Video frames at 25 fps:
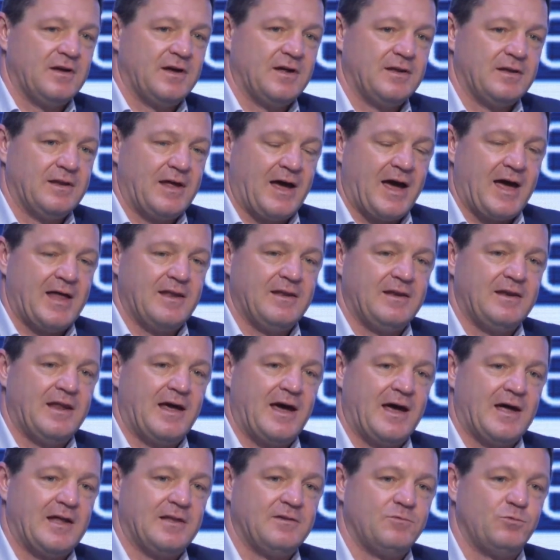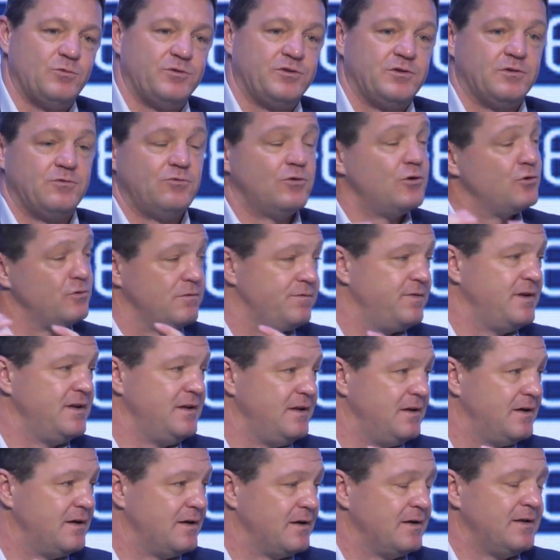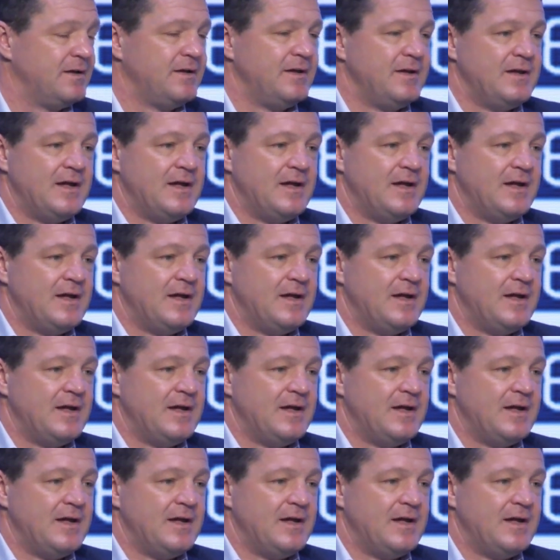and hand in hand with the growth of India